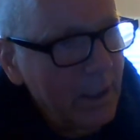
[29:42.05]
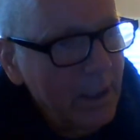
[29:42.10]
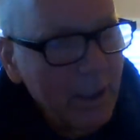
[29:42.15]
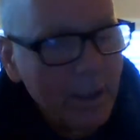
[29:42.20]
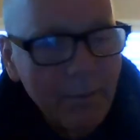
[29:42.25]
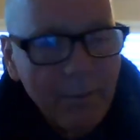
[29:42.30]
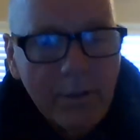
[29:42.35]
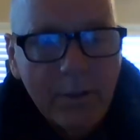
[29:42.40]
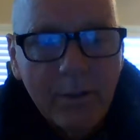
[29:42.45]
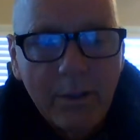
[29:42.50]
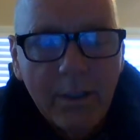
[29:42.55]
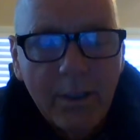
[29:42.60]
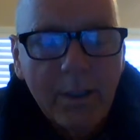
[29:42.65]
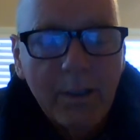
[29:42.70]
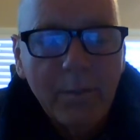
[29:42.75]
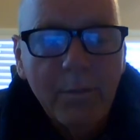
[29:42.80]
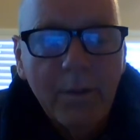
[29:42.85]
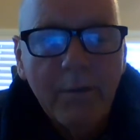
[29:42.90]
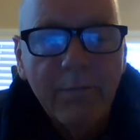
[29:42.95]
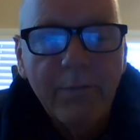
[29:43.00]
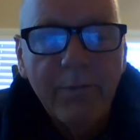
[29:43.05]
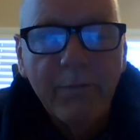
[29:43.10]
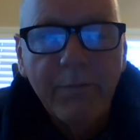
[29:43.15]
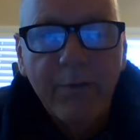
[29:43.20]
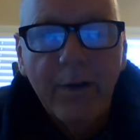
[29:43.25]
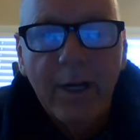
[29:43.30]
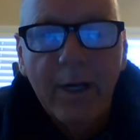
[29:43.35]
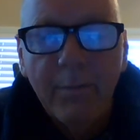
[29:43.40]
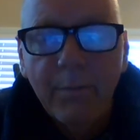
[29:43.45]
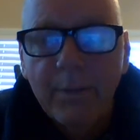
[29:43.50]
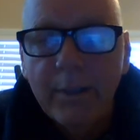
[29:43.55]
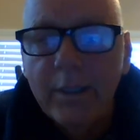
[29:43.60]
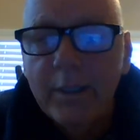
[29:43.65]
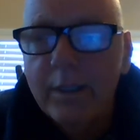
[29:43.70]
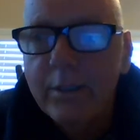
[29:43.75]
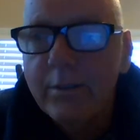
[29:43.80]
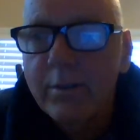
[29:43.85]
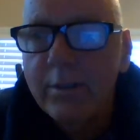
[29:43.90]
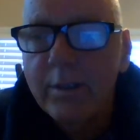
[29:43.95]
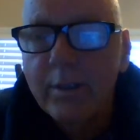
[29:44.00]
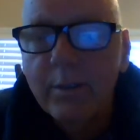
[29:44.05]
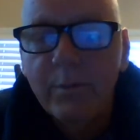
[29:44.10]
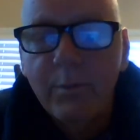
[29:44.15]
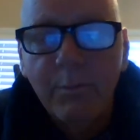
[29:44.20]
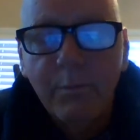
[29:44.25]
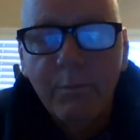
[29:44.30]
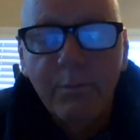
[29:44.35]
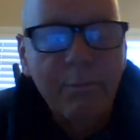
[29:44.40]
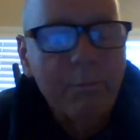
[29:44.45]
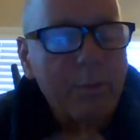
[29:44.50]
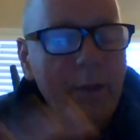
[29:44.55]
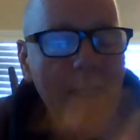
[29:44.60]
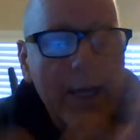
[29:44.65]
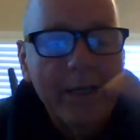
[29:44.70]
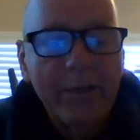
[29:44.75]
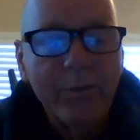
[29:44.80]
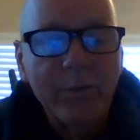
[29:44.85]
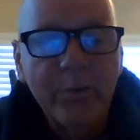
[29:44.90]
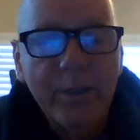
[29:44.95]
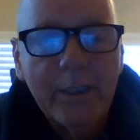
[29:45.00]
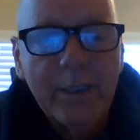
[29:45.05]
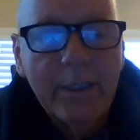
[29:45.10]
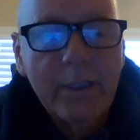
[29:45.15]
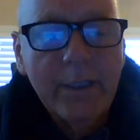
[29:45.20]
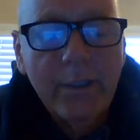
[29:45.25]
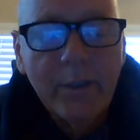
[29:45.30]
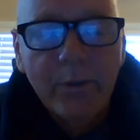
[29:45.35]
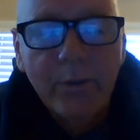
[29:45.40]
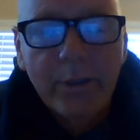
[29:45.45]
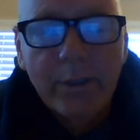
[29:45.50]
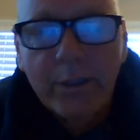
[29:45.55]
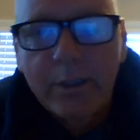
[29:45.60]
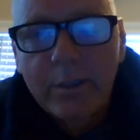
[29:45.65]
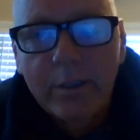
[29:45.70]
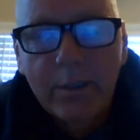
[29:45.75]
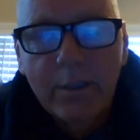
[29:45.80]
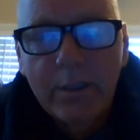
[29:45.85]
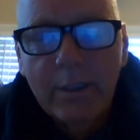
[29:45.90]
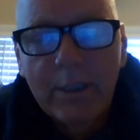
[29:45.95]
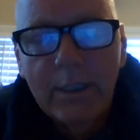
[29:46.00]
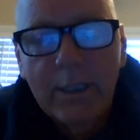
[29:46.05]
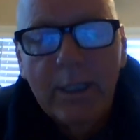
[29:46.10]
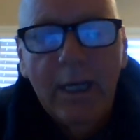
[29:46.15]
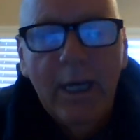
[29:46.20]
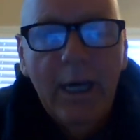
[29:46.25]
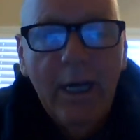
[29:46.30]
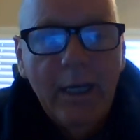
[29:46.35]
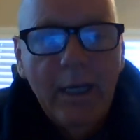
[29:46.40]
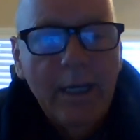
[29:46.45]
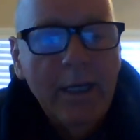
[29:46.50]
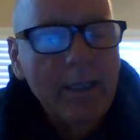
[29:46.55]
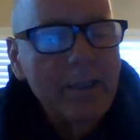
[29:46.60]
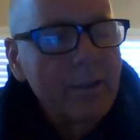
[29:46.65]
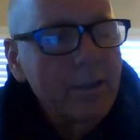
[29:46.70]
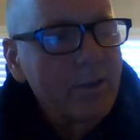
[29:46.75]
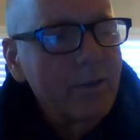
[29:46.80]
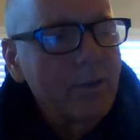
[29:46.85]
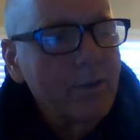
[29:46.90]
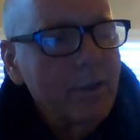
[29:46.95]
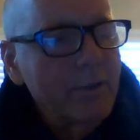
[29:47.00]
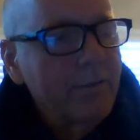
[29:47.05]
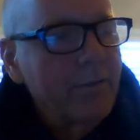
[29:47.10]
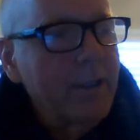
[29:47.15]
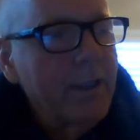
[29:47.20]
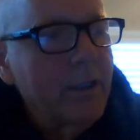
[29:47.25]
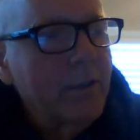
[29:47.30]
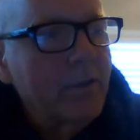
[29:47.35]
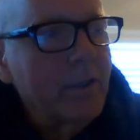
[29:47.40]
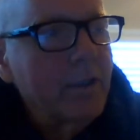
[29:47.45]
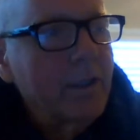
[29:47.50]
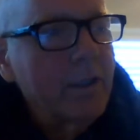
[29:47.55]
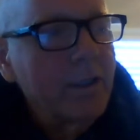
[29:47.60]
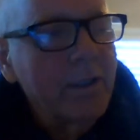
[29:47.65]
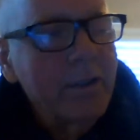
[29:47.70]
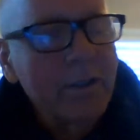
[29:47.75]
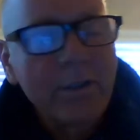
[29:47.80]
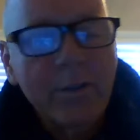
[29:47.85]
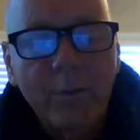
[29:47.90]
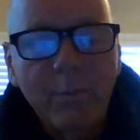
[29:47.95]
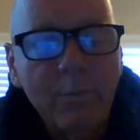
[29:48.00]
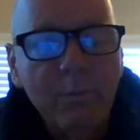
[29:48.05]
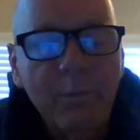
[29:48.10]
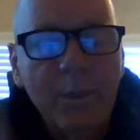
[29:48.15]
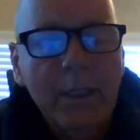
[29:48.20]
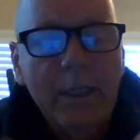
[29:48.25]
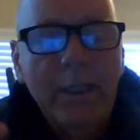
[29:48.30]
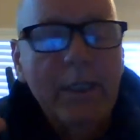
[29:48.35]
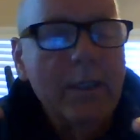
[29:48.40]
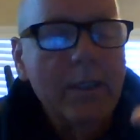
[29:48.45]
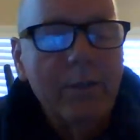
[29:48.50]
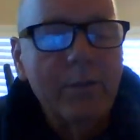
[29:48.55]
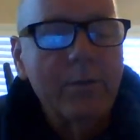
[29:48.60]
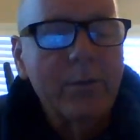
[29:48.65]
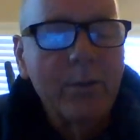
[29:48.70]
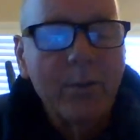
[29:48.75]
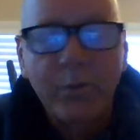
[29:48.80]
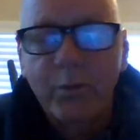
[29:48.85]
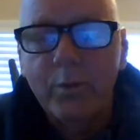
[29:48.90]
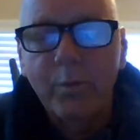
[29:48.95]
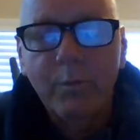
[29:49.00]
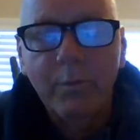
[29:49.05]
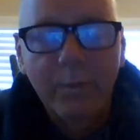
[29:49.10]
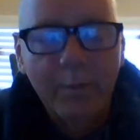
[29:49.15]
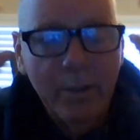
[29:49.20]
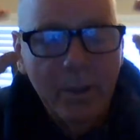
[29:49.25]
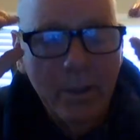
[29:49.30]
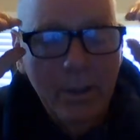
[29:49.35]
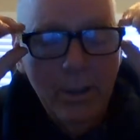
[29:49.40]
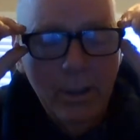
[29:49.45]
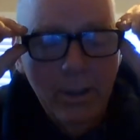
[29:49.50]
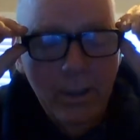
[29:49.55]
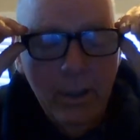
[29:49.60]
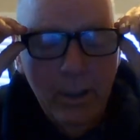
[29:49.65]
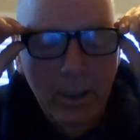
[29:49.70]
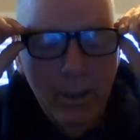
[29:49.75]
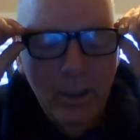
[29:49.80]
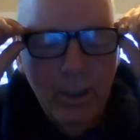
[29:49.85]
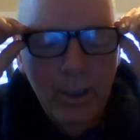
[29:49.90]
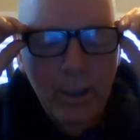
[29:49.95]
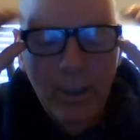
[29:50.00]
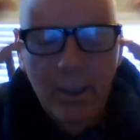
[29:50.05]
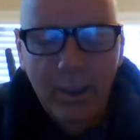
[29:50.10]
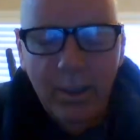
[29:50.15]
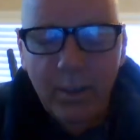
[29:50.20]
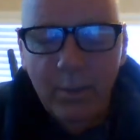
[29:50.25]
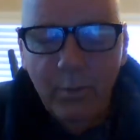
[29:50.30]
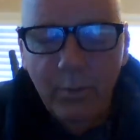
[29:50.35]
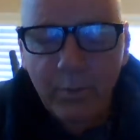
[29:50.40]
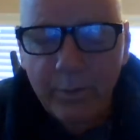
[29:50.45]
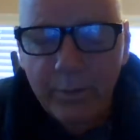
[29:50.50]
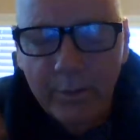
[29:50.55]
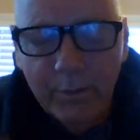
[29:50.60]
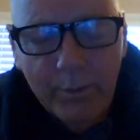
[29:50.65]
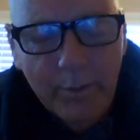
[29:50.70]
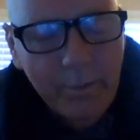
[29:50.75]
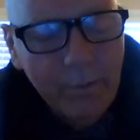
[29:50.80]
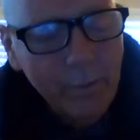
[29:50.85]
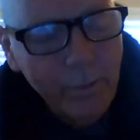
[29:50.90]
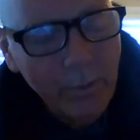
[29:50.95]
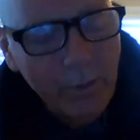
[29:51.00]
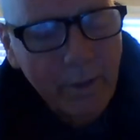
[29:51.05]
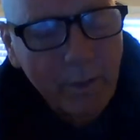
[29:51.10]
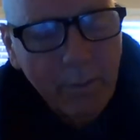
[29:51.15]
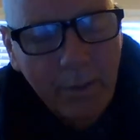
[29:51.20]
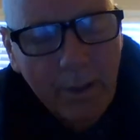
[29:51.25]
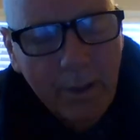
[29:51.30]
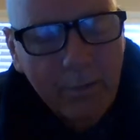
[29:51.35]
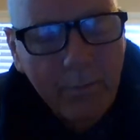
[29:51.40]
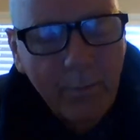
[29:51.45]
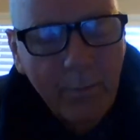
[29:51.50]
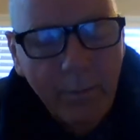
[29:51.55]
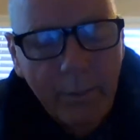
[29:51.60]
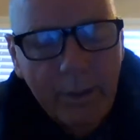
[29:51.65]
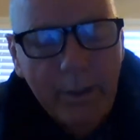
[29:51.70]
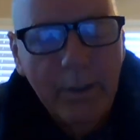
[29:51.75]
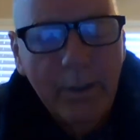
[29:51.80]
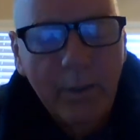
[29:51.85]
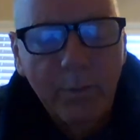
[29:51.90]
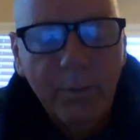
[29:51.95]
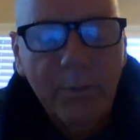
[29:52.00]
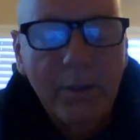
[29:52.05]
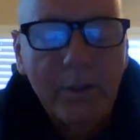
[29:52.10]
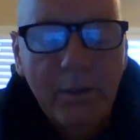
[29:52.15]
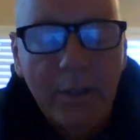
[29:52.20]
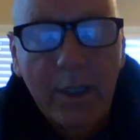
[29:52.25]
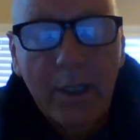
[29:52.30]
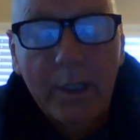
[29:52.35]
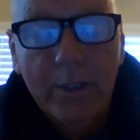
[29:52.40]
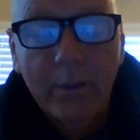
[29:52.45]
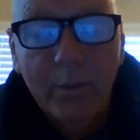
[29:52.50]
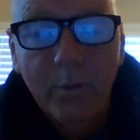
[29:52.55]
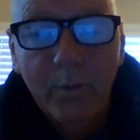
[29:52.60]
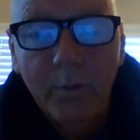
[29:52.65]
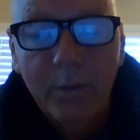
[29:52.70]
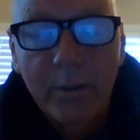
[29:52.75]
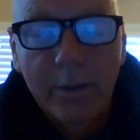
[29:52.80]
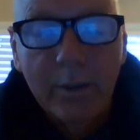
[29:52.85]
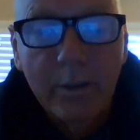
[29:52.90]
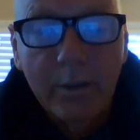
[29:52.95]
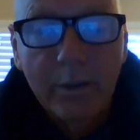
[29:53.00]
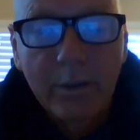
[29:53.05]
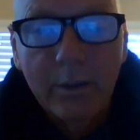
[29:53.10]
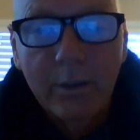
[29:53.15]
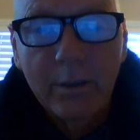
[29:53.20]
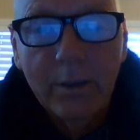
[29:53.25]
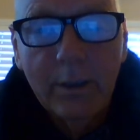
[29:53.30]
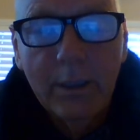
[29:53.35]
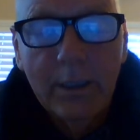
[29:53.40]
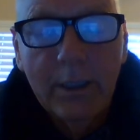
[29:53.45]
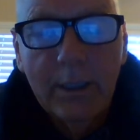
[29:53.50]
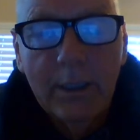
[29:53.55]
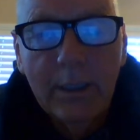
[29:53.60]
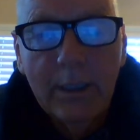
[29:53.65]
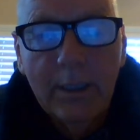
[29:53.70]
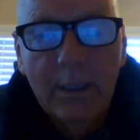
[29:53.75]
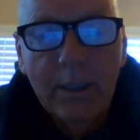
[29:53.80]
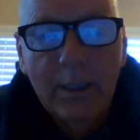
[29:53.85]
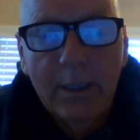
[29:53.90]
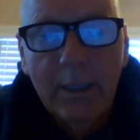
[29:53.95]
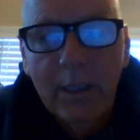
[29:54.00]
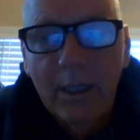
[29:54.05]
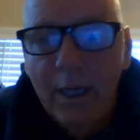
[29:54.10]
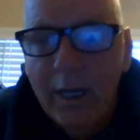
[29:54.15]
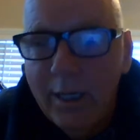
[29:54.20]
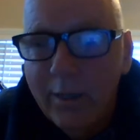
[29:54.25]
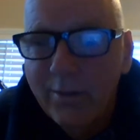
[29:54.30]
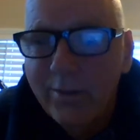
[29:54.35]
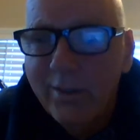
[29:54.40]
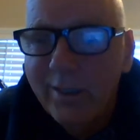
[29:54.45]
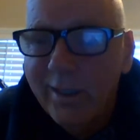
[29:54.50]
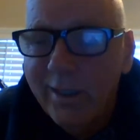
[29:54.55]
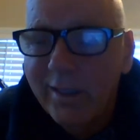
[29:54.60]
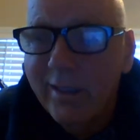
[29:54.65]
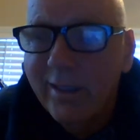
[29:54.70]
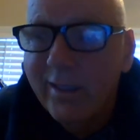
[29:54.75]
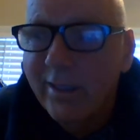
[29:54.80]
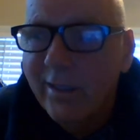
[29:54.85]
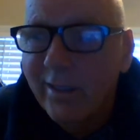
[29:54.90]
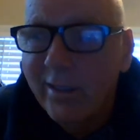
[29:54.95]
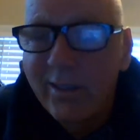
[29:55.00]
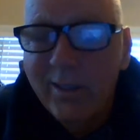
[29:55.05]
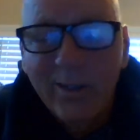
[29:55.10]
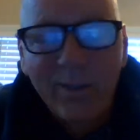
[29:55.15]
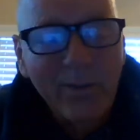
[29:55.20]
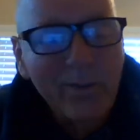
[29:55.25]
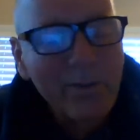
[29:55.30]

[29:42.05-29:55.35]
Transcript: I'm not talking about for five minutes and then blast right into it. I hate this stuff, actually, all this media and social, and, and the only reason I'm doing it is out of obedience, because God told me to. I don't like it at all.